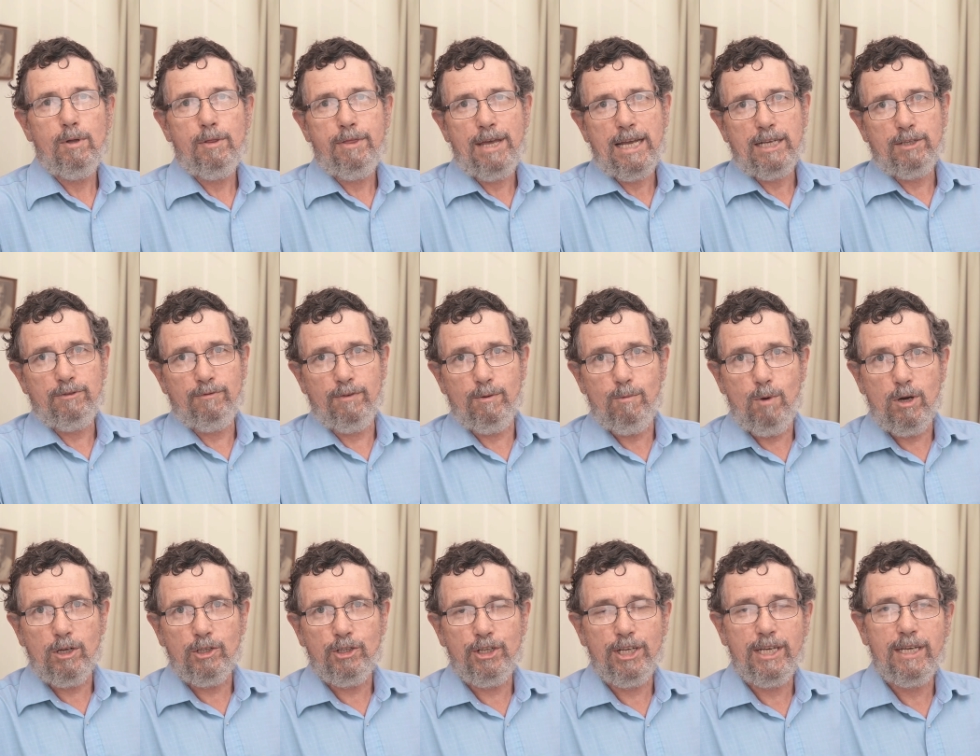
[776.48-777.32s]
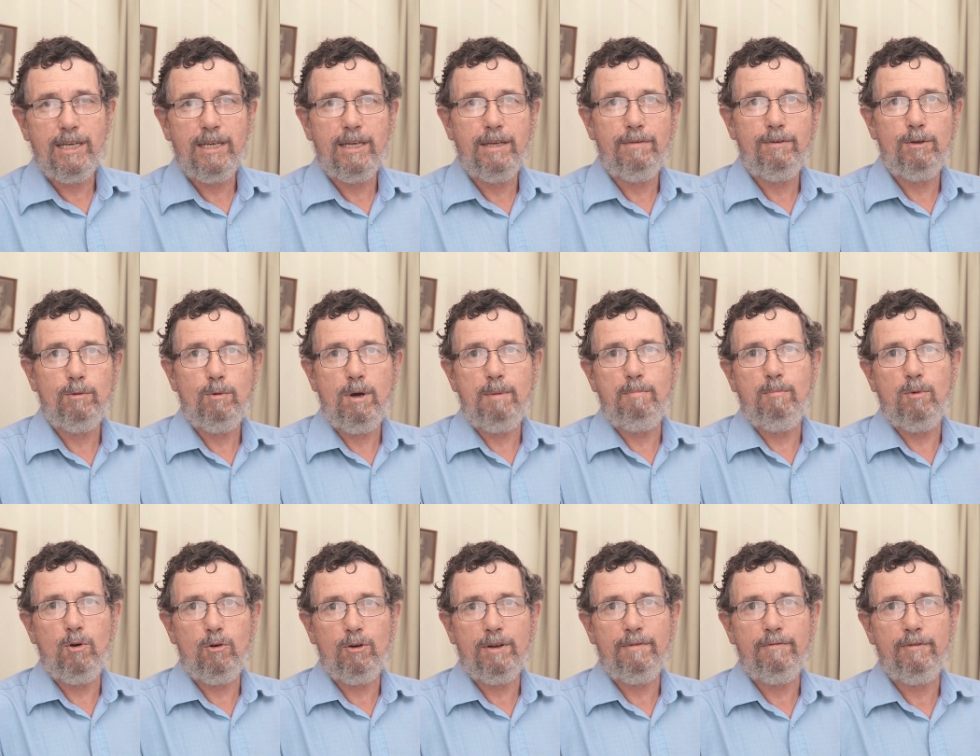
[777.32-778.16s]
Well, thanks for watching. If you
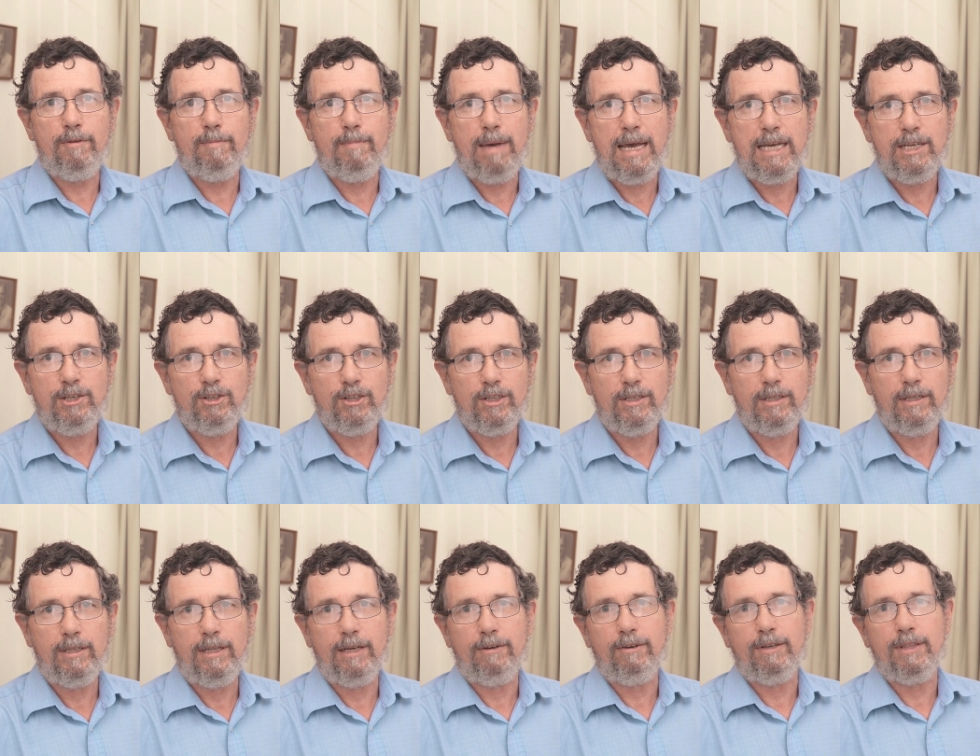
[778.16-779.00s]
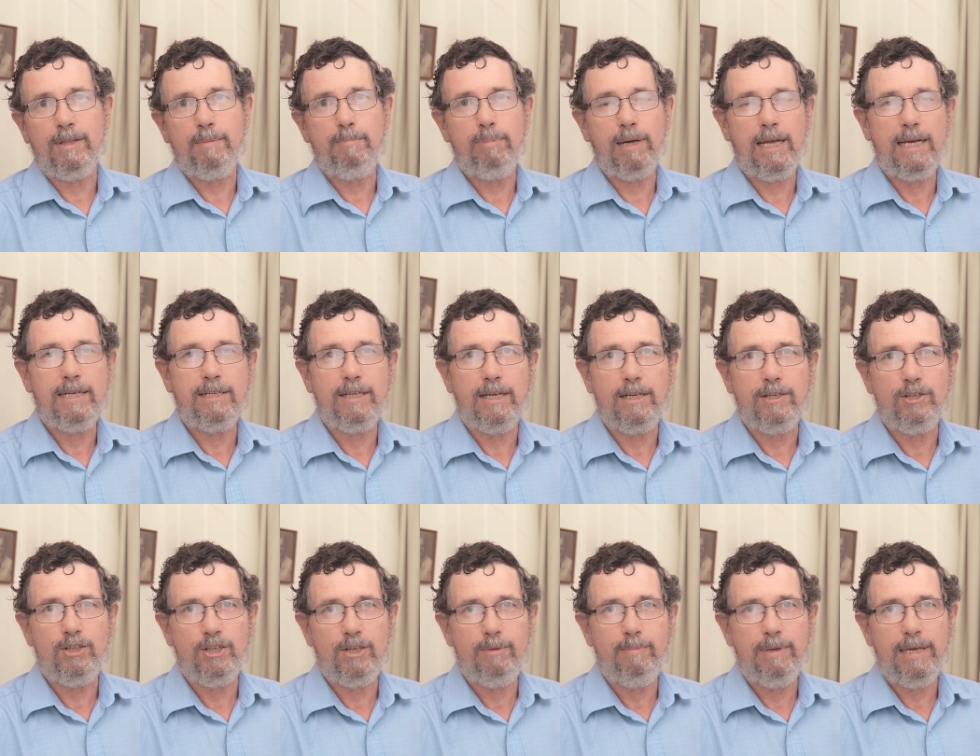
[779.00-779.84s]
want more information, they're in the
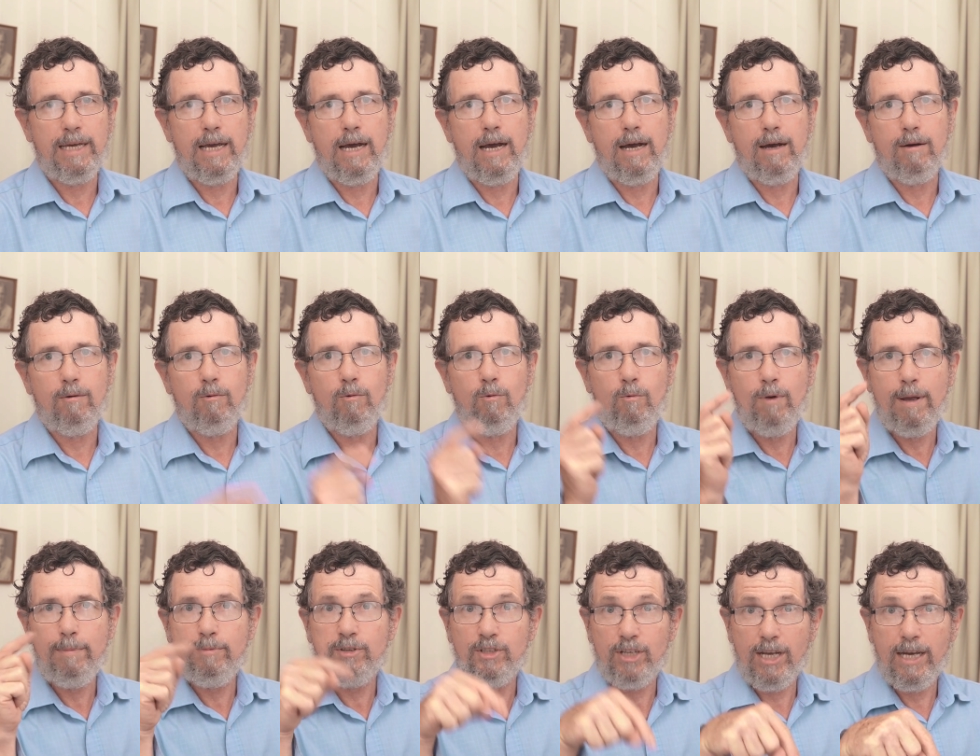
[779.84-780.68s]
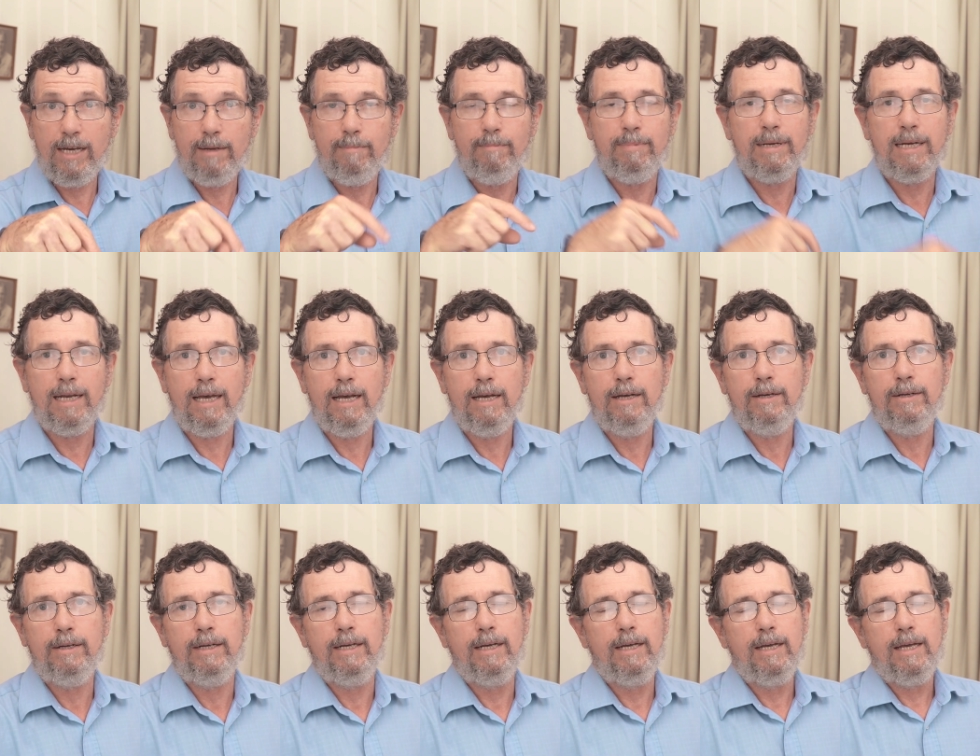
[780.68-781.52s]
Plato GBR website
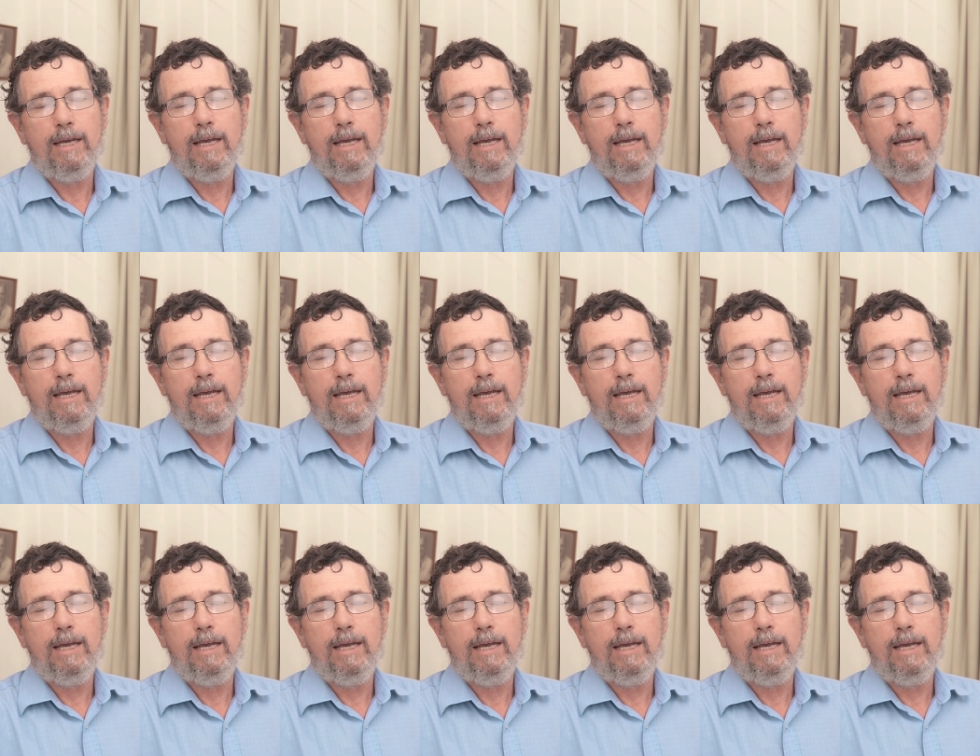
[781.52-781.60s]
below.